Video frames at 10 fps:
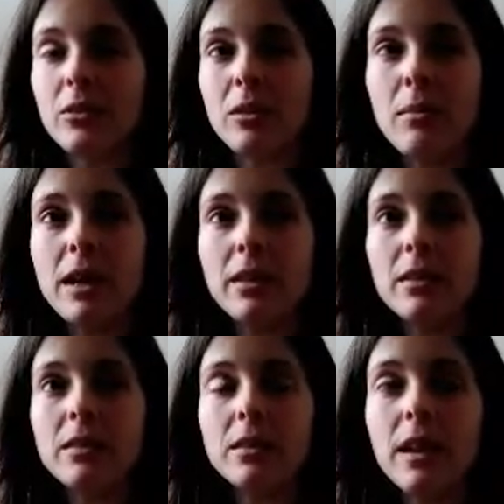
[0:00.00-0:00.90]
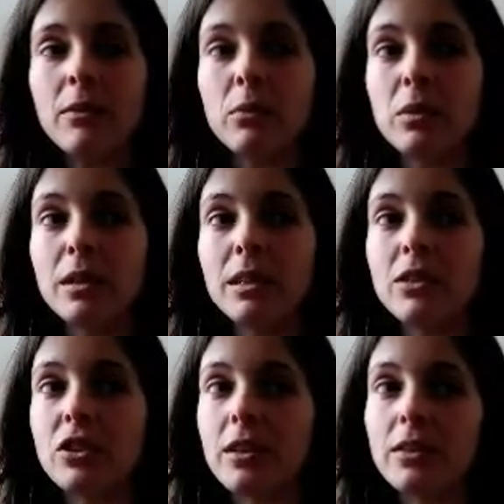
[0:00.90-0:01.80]
or a month till I really
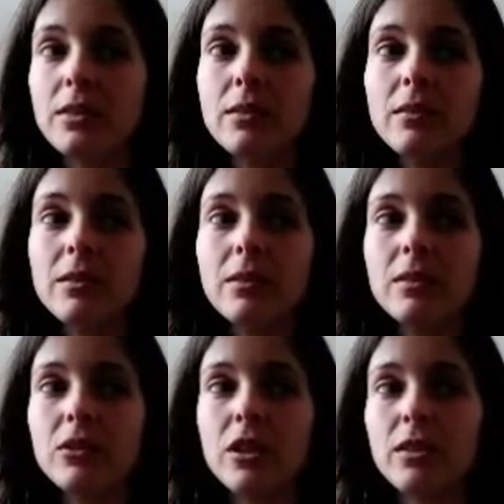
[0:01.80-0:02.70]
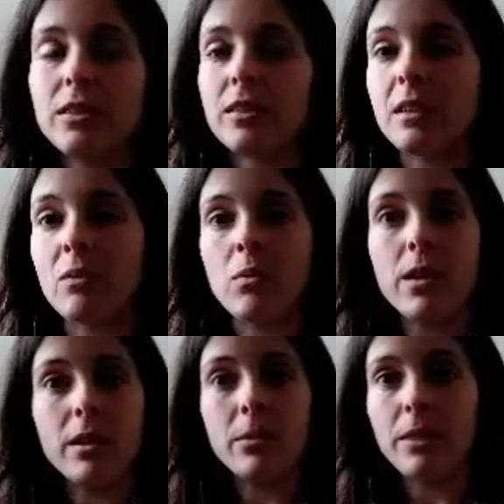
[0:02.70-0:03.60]
just didn't
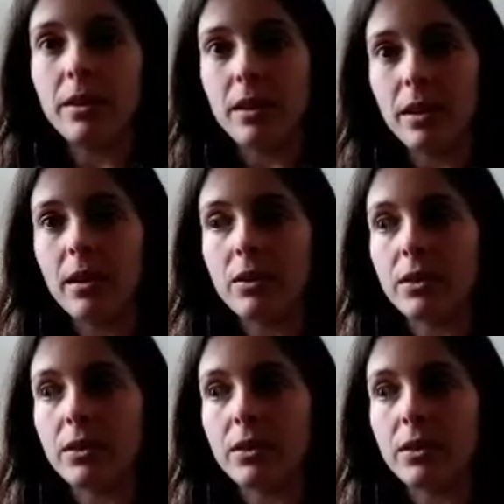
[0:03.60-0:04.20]
want to be there.